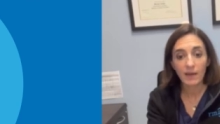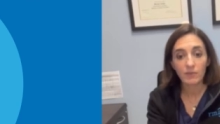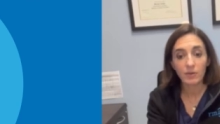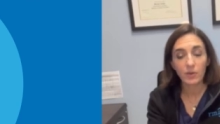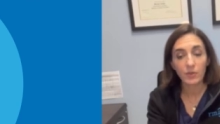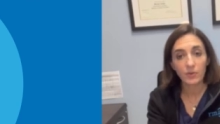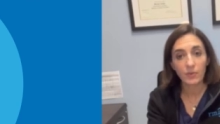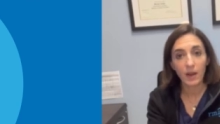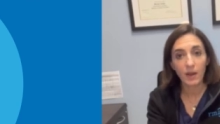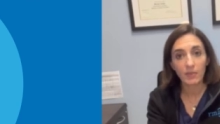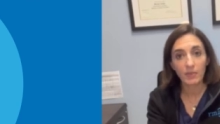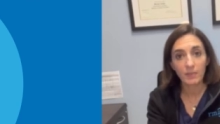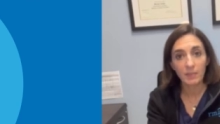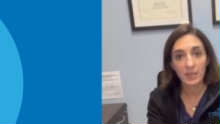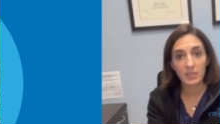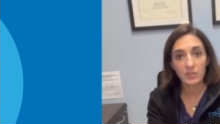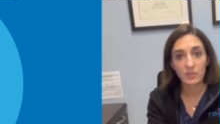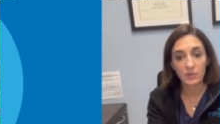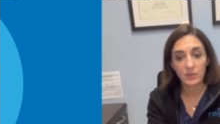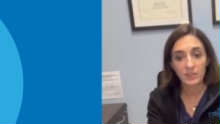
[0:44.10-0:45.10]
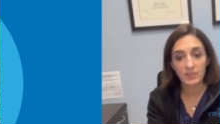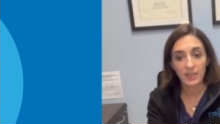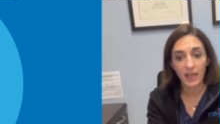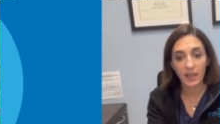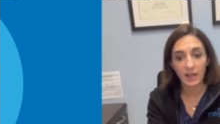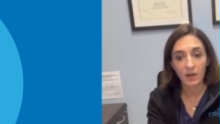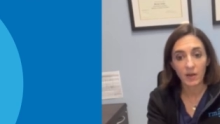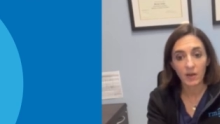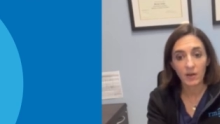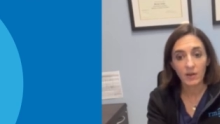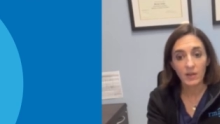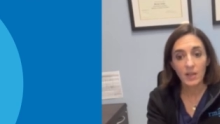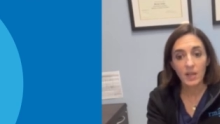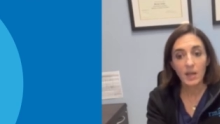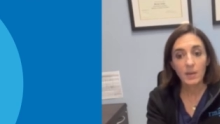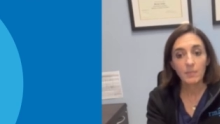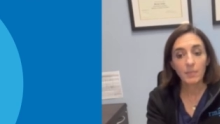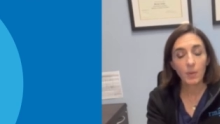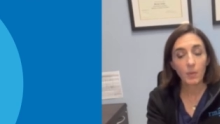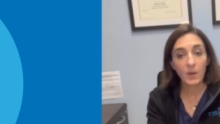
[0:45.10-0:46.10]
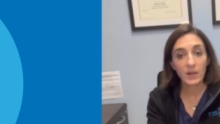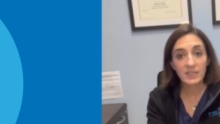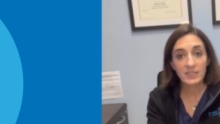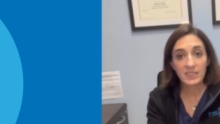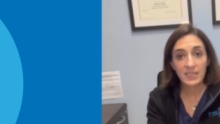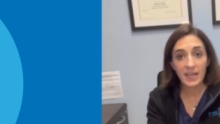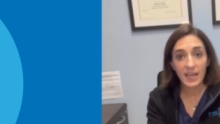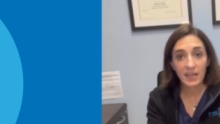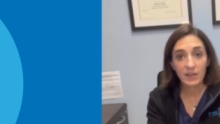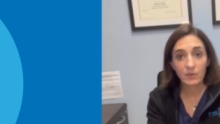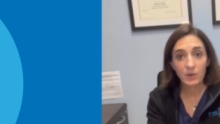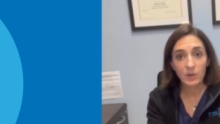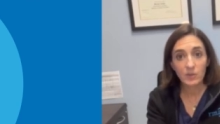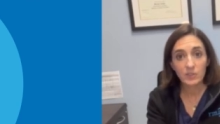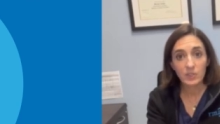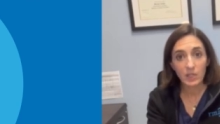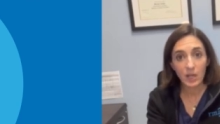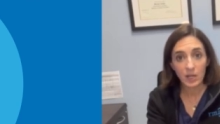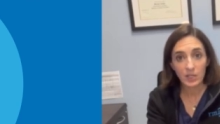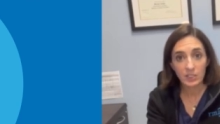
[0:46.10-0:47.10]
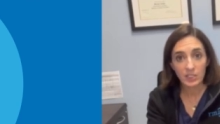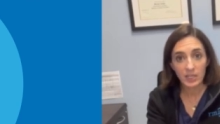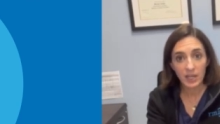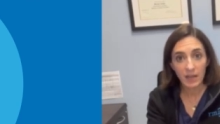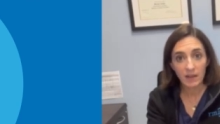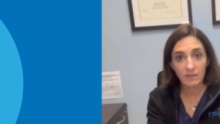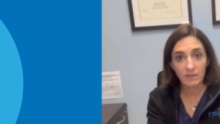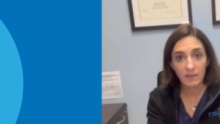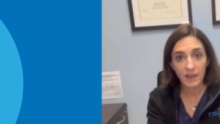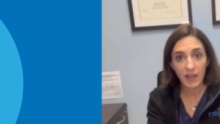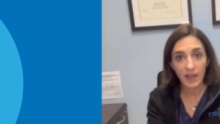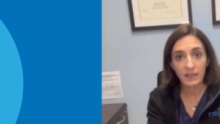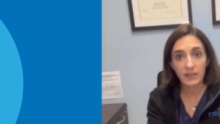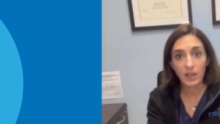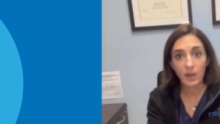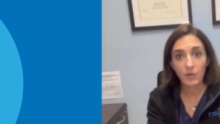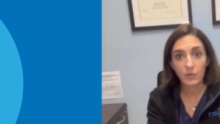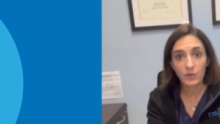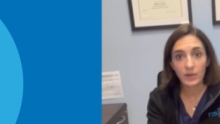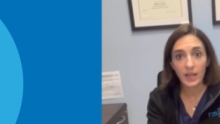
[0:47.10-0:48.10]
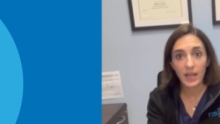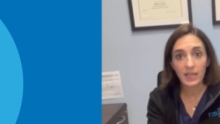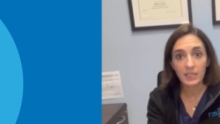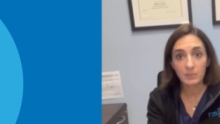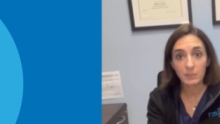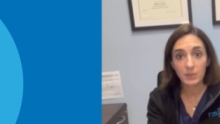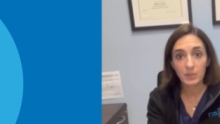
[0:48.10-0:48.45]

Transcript: Checking for your LH surge is also a key part of attempting to conceive,